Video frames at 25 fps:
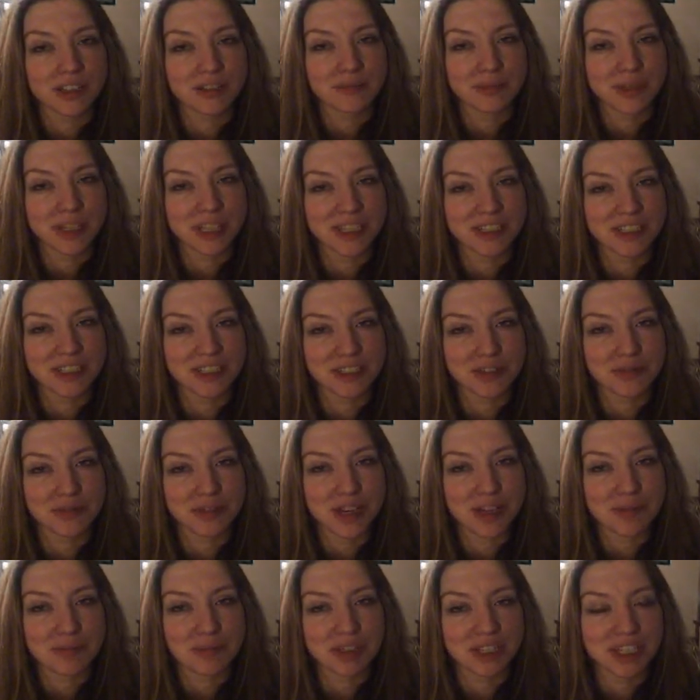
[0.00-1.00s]
me just
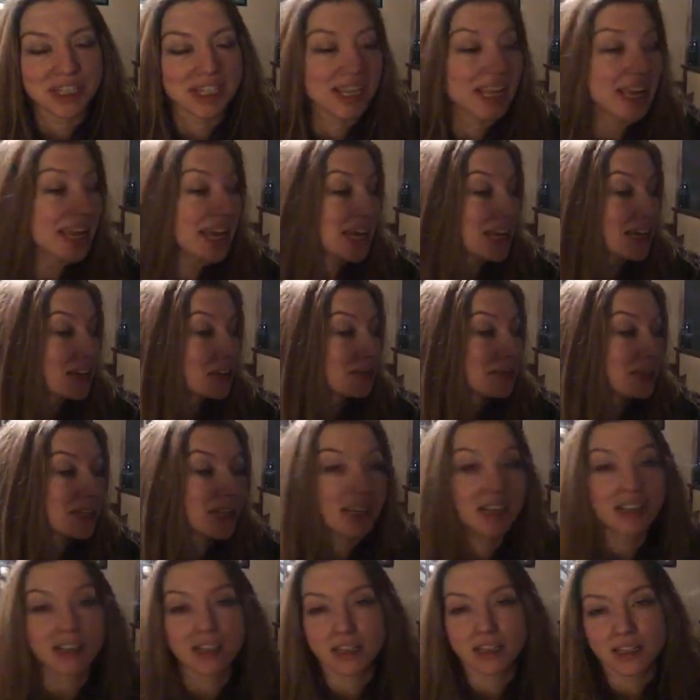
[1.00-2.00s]
rambling, and
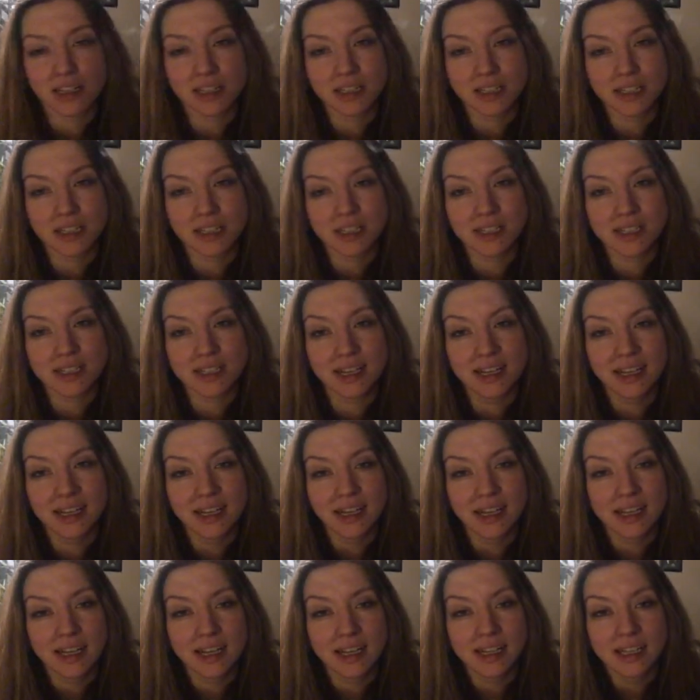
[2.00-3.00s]
because
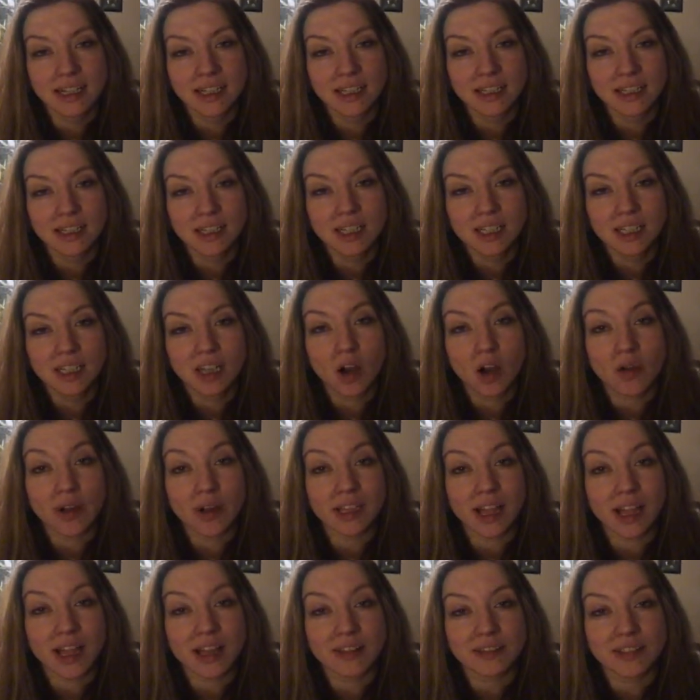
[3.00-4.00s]

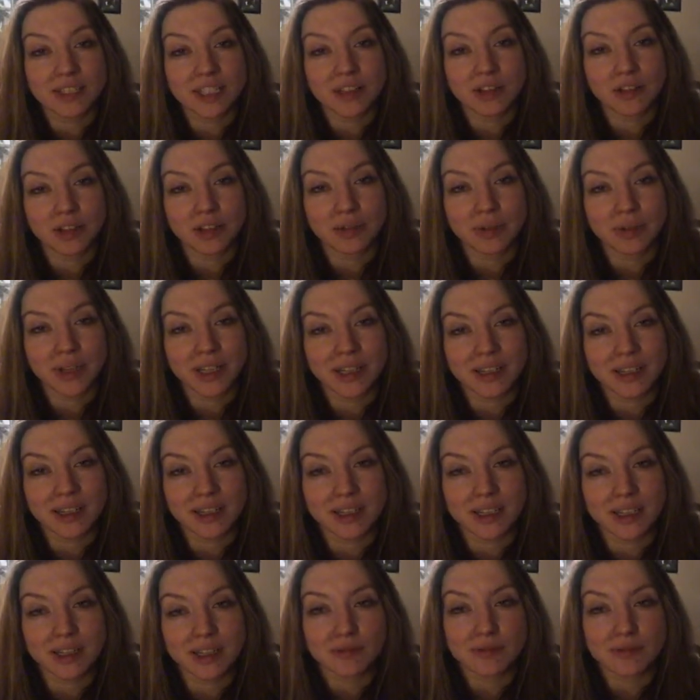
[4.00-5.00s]
going live is the only way that
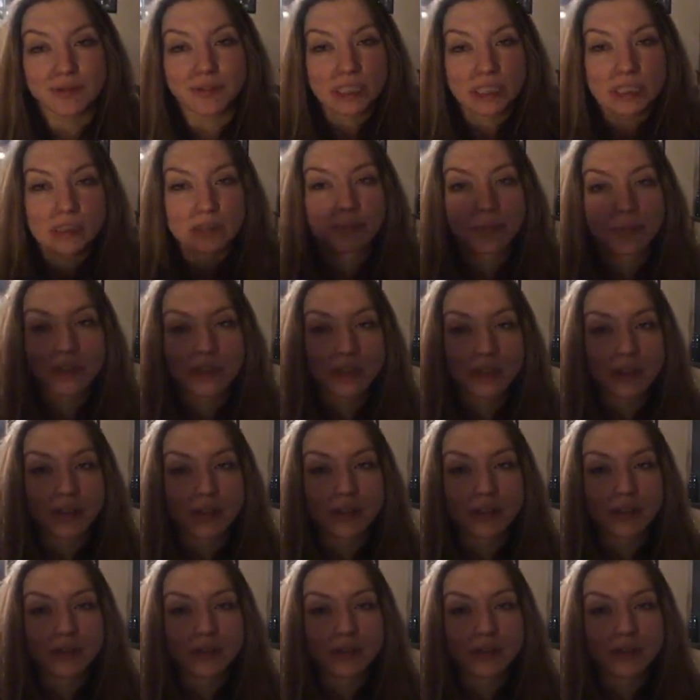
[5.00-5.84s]
I can film, so